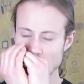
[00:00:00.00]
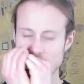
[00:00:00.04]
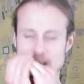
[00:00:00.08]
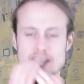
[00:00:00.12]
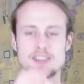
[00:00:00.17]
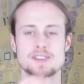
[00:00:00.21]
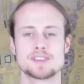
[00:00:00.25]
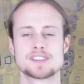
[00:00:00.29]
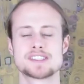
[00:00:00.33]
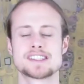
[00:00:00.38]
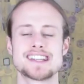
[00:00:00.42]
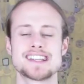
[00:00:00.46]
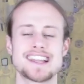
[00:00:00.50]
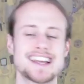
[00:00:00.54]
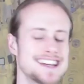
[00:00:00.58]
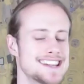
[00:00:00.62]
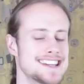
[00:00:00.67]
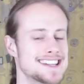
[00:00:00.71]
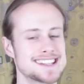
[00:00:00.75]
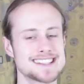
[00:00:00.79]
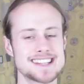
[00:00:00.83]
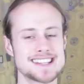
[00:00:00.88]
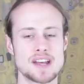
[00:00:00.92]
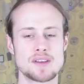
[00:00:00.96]
And you're
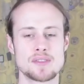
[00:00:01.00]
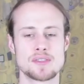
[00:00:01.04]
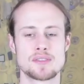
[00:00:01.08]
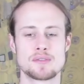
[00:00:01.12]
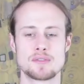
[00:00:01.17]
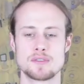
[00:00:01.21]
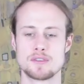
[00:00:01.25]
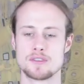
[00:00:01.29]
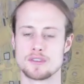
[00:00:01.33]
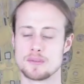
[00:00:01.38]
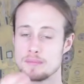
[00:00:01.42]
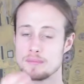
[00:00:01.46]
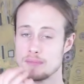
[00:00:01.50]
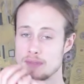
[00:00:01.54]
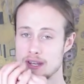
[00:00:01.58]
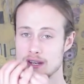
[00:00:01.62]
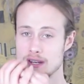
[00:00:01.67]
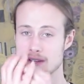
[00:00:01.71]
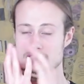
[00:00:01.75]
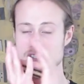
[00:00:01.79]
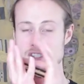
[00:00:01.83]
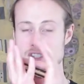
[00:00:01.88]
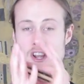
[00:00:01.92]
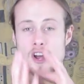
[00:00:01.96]
sliding down through them. And
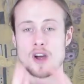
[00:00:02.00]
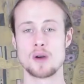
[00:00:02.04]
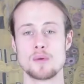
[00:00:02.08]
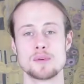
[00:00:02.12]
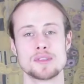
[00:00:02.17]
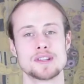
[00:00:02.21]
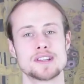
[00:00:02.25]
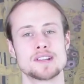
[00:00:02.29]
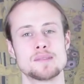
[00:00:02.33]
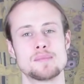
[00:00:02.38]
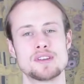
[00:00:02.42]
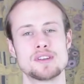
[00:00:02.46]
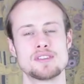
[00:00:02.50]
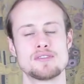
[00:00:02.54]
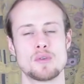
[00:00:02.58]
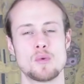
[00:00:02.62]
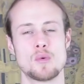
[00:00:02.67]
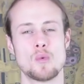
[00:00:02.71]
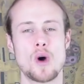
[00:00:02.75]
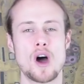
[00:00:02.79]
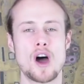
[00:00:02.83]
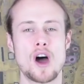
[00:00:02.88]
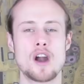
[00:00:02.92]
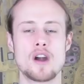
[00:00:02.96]
you start with a little bit of a
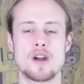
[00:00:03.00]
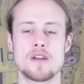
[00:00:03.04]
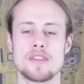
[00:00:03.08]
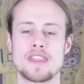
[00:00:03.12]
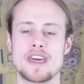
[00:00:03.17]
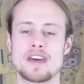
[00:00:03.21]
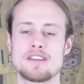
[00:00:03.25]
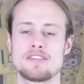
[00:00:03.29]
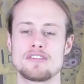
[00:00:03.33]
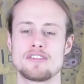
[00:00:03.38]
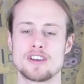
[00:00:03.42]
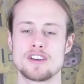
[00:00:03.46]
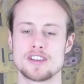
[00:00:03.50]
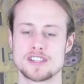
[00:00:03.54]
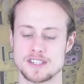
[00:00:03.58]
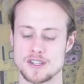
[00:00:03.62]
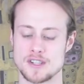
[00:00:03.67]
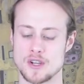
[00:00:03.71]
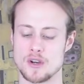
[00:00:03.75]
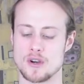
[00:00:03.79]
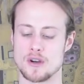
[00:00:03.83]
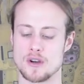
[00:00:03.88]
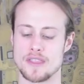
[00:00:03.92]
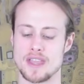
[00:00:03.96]
wah on that first
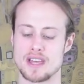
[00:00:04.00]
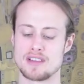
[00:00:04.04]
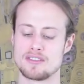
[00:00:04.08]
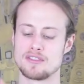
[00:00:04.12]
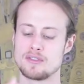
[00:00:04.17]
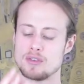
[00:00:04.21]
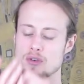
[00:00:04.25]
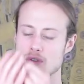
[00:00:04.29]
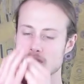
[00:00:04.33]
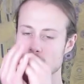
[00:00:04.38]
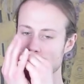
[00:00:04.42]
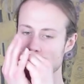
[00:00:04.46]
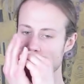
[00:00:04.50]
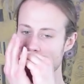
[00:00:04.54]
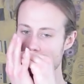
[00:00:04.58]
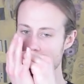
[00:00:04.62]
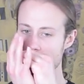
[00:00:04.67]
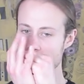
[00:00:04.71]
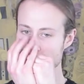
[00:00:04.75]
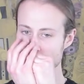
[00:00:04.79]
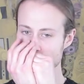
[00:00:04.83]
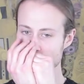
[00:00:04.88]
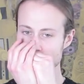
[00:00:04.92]
note on that four draw.